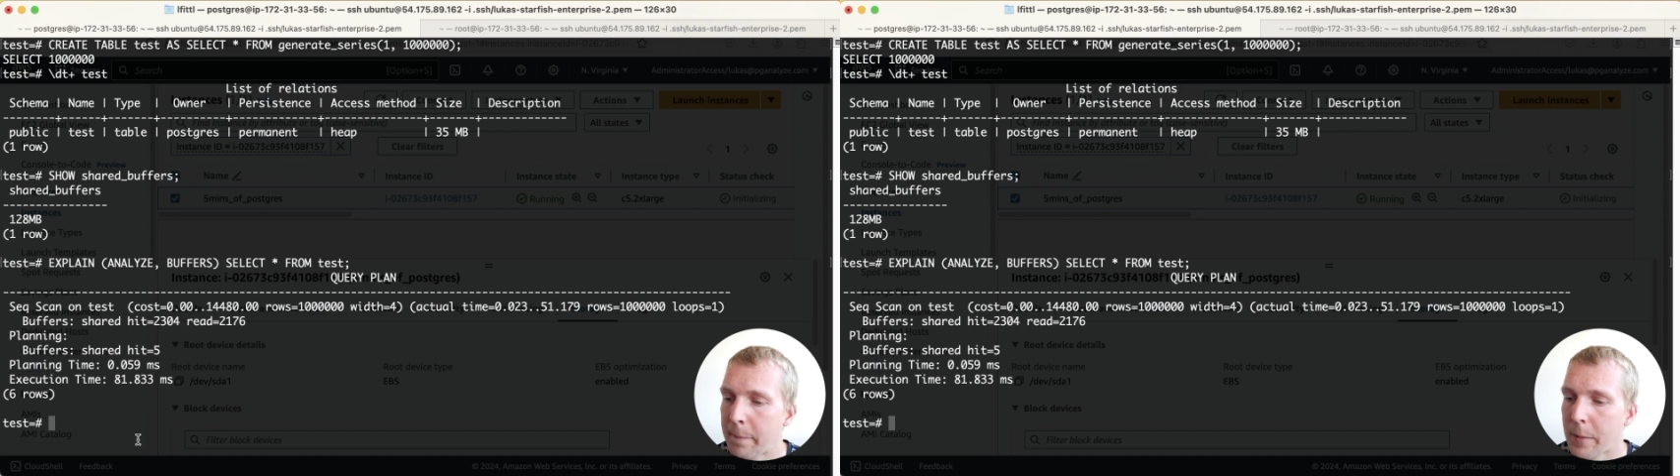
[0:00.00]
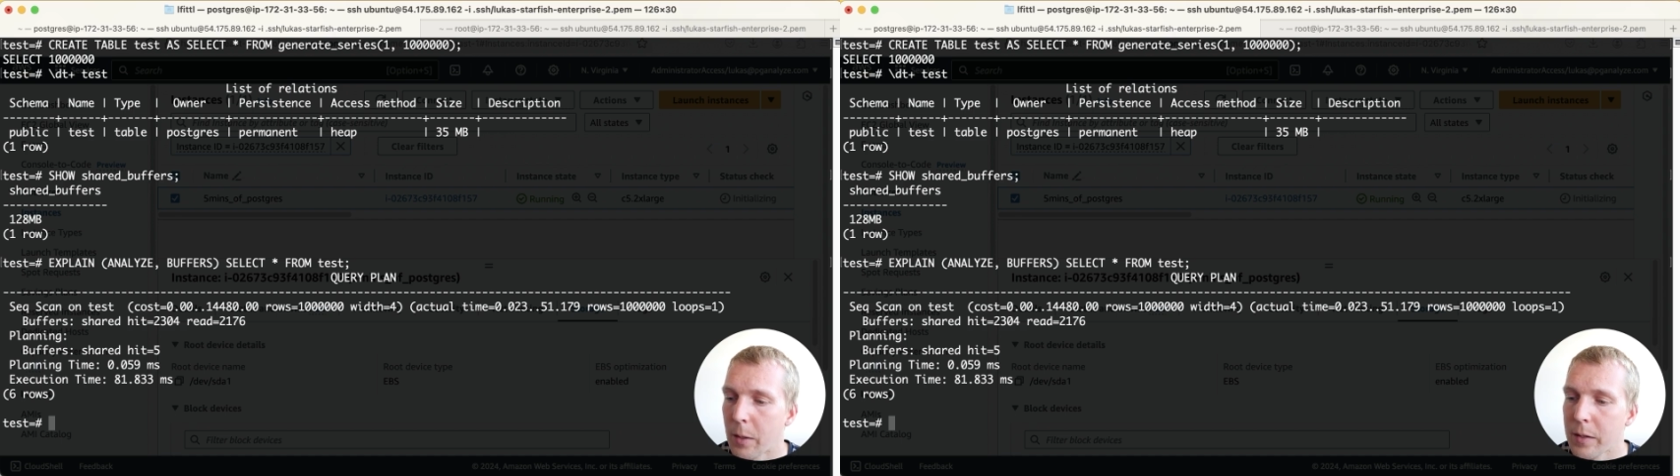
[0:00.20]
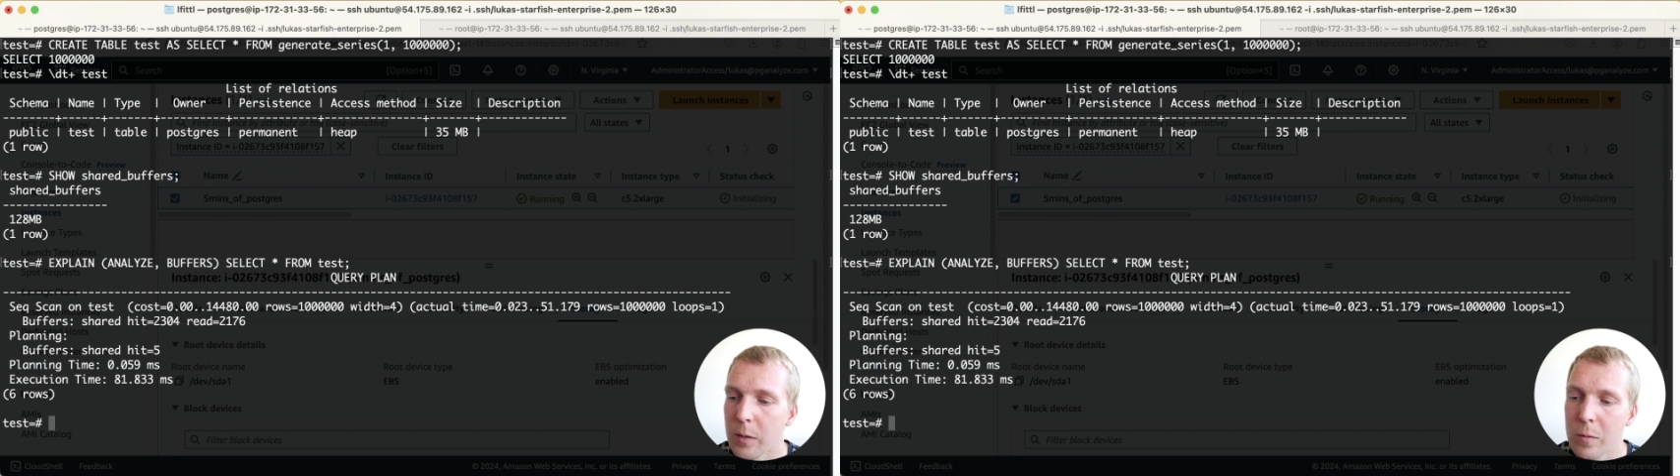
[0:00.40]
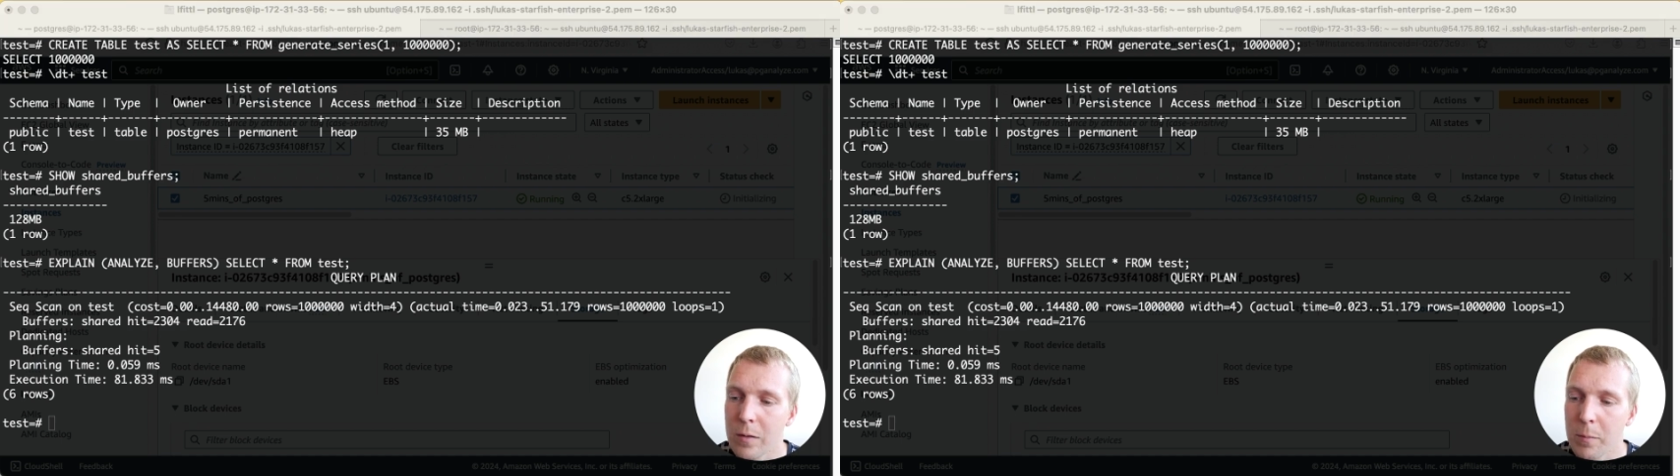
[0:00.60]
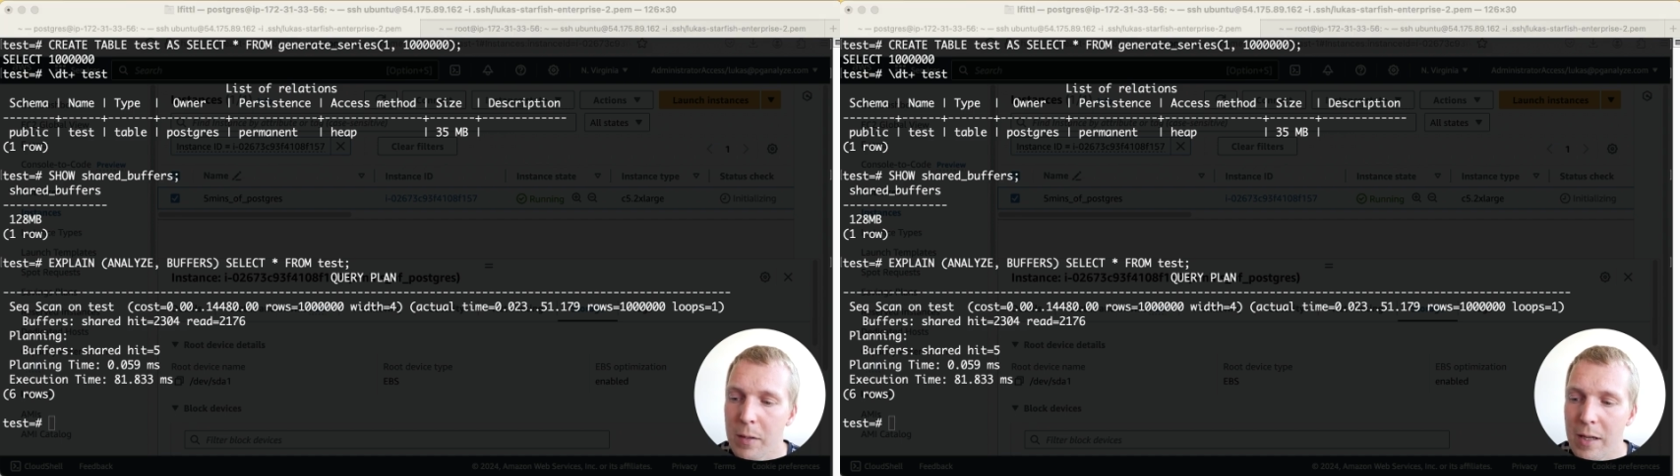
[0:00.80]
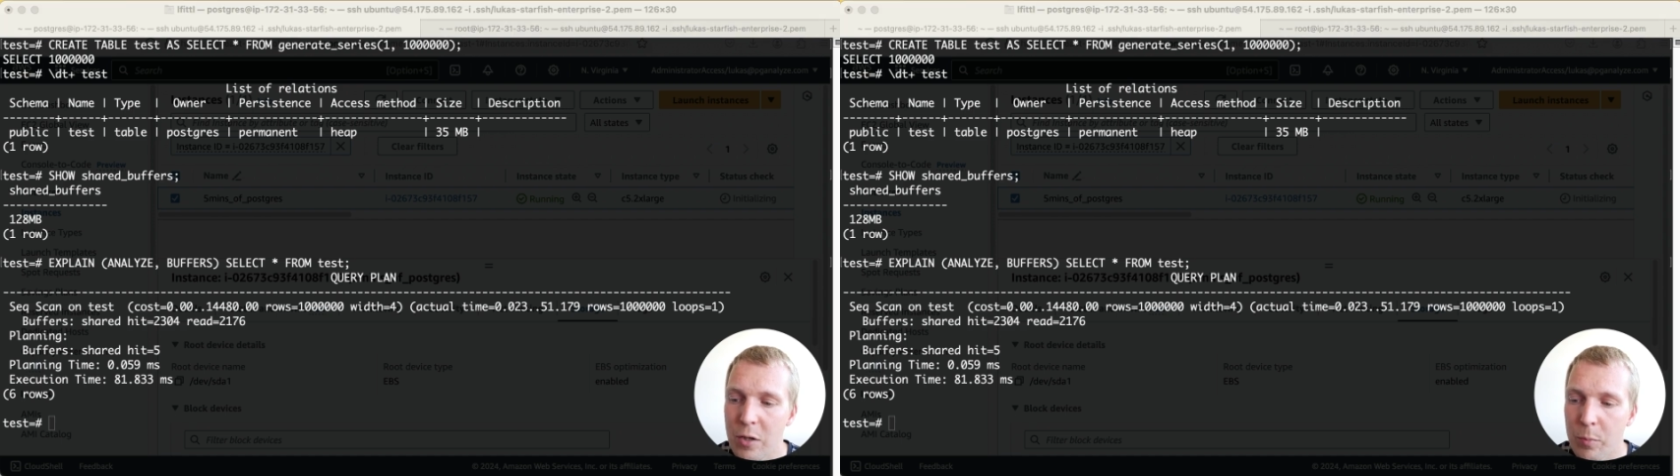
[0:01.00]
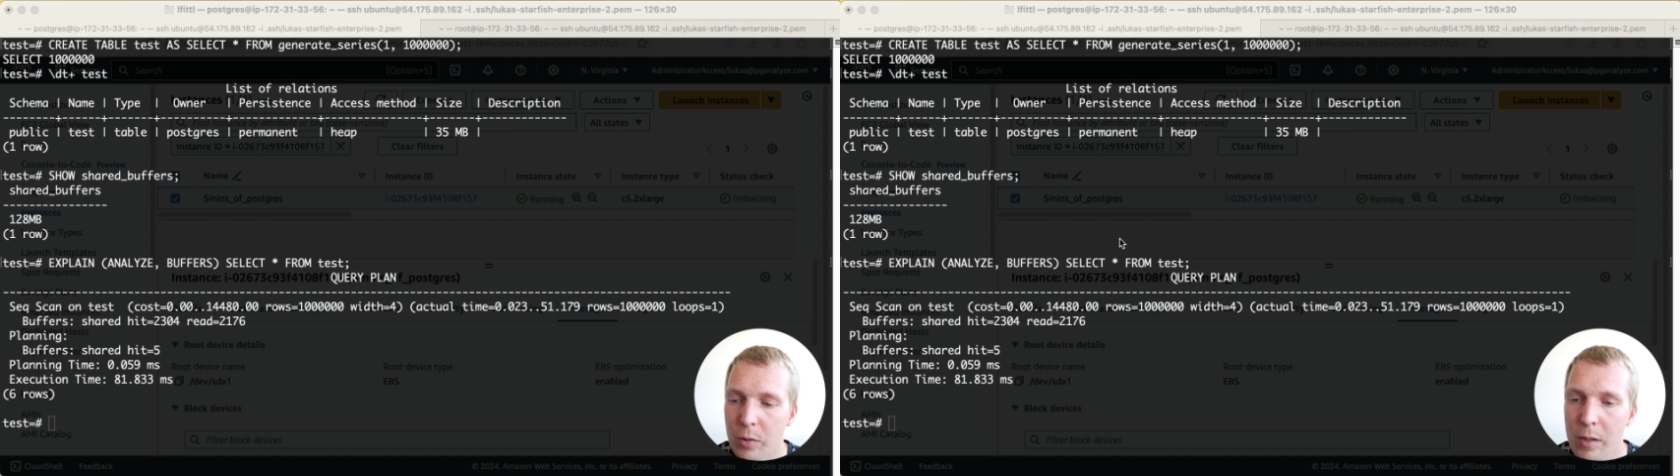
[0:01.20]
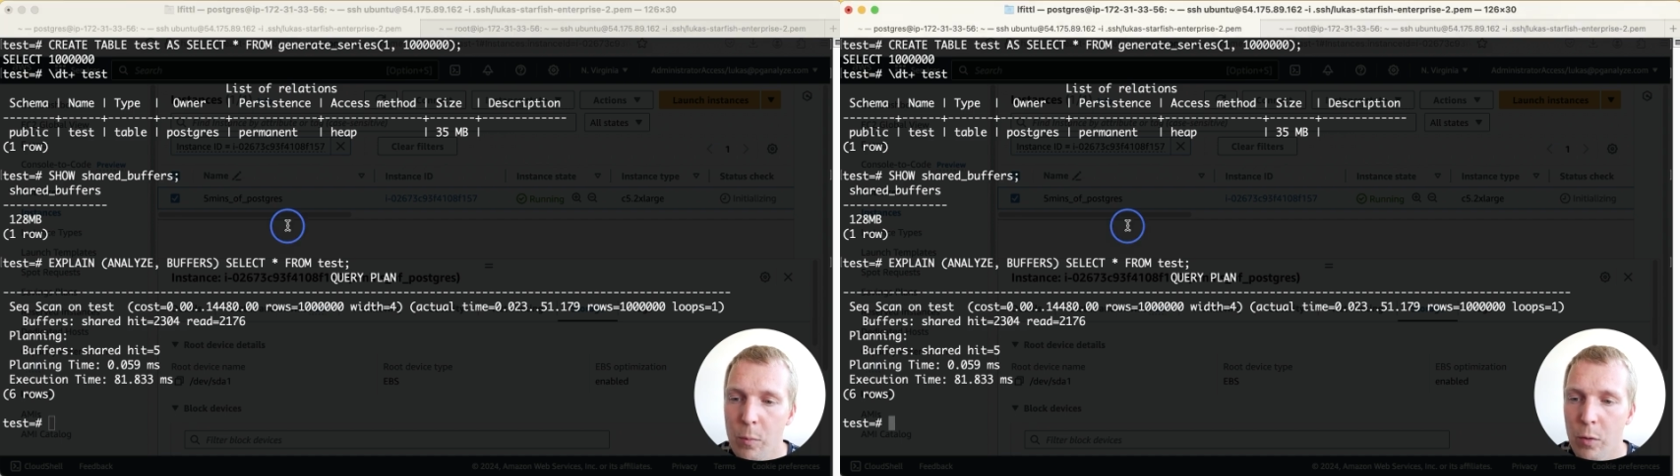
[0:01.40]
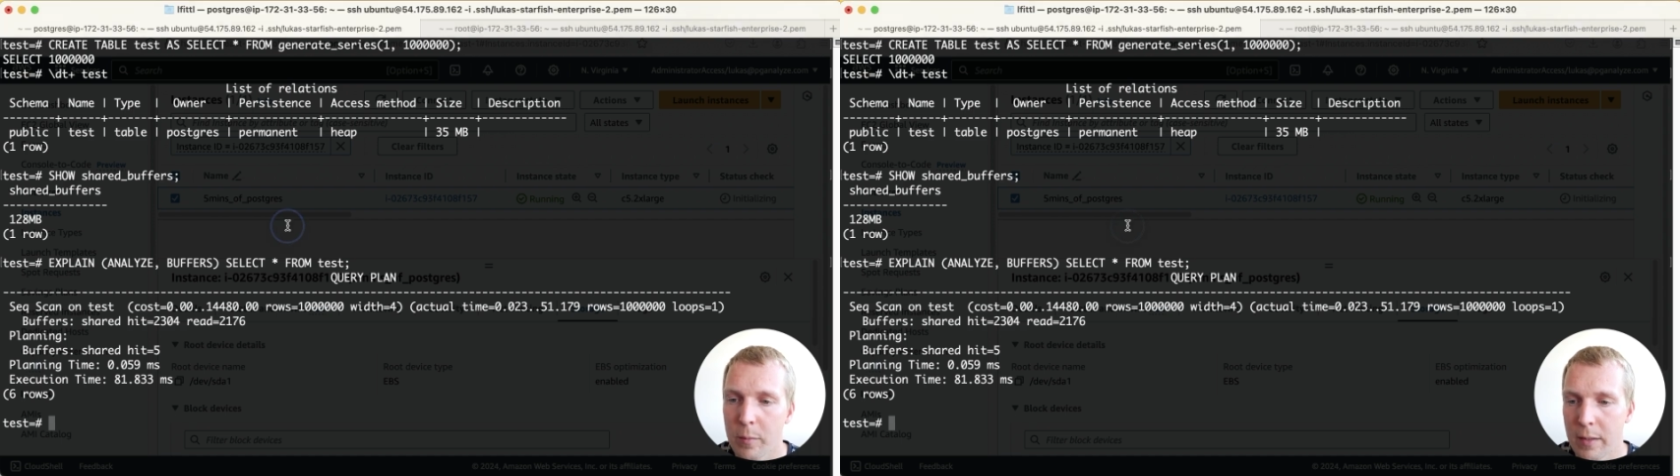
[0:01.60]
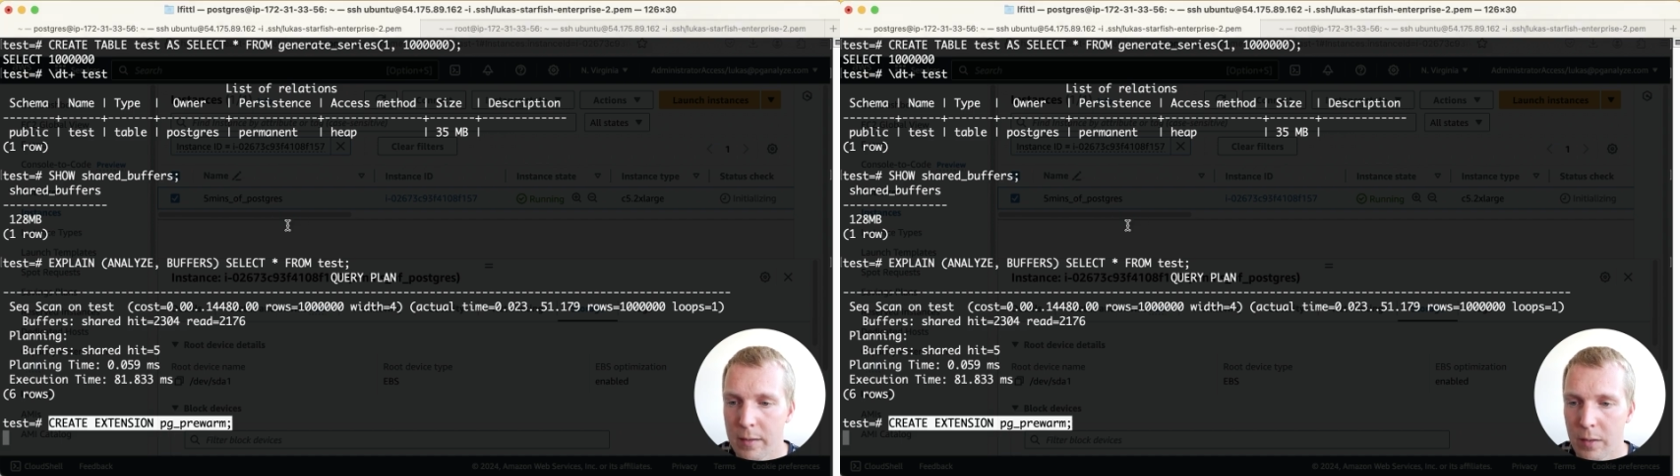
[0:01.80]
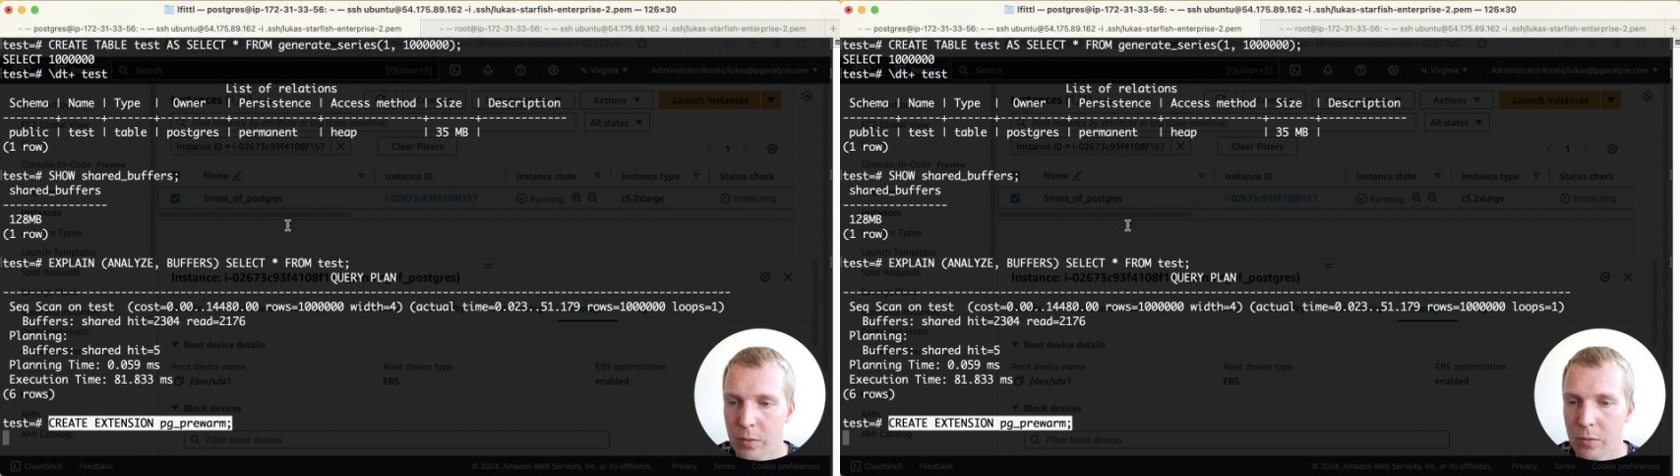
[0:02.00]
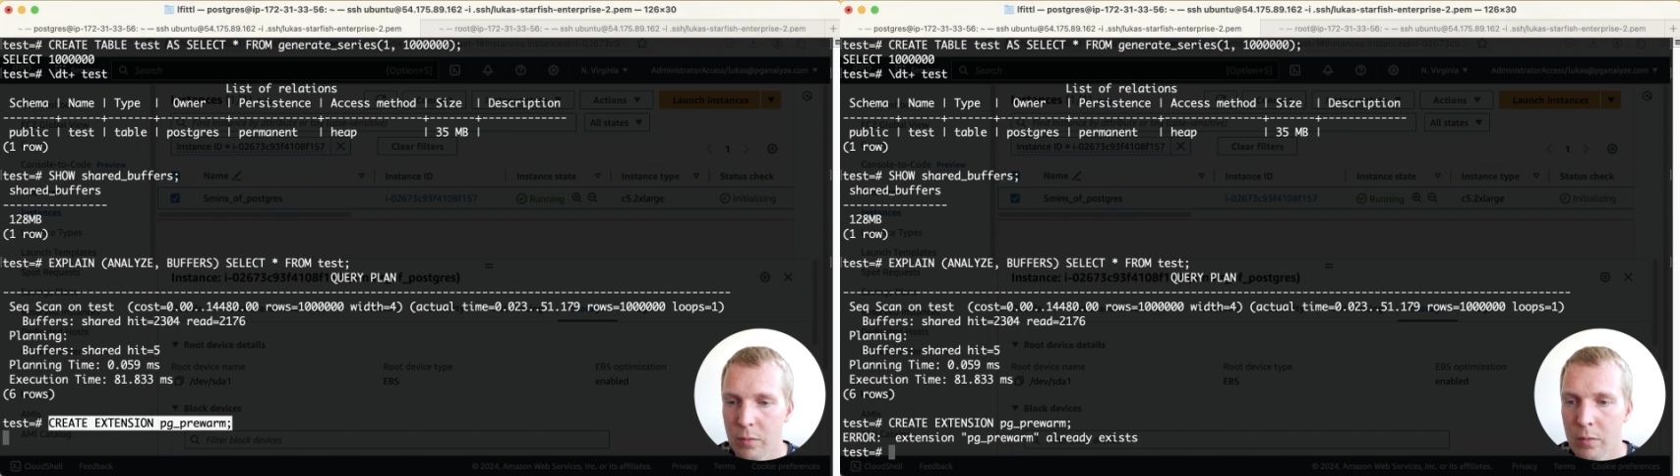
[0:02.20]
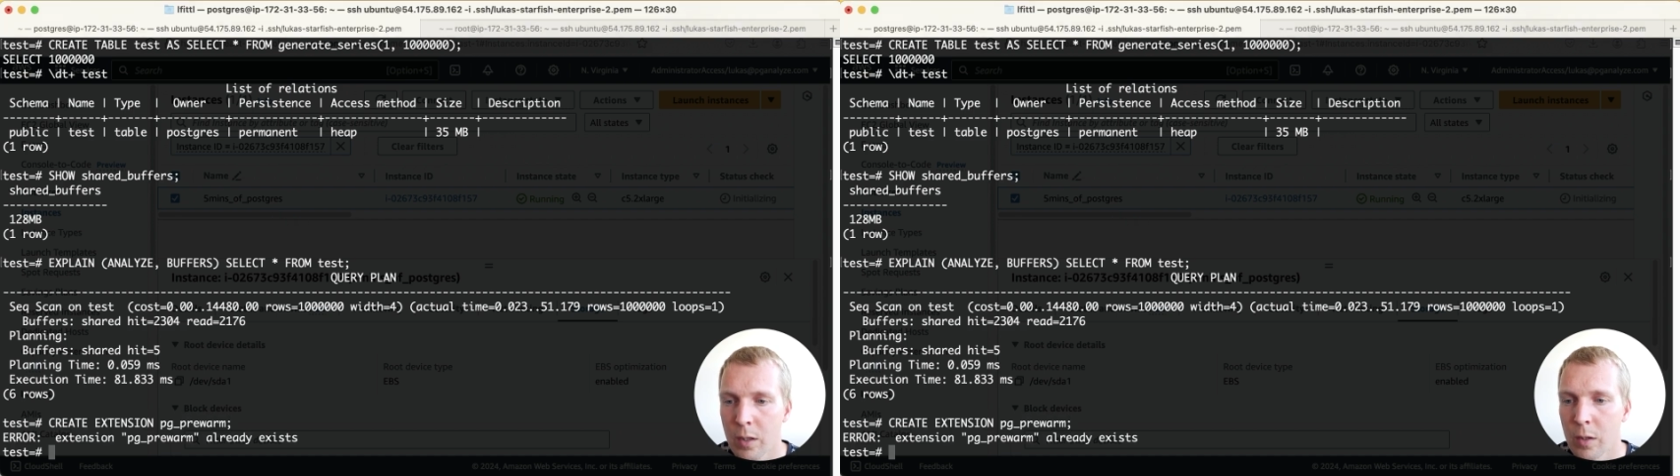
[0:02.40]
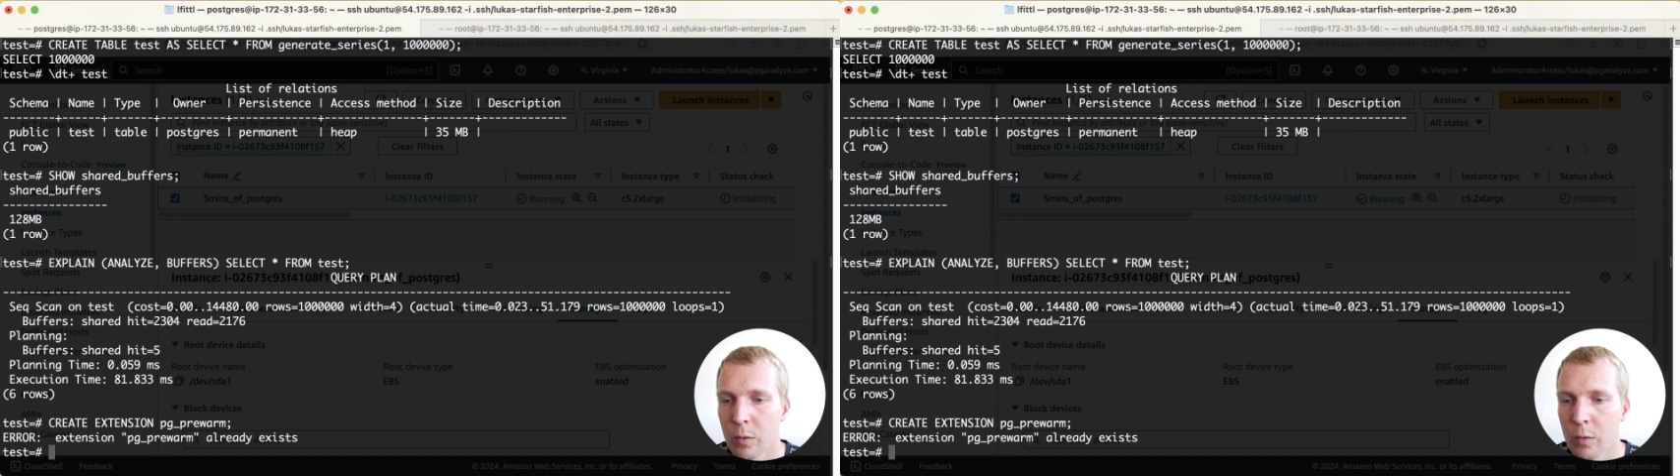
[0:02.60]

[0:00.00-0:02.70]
Now I can use the PG pre-warm extension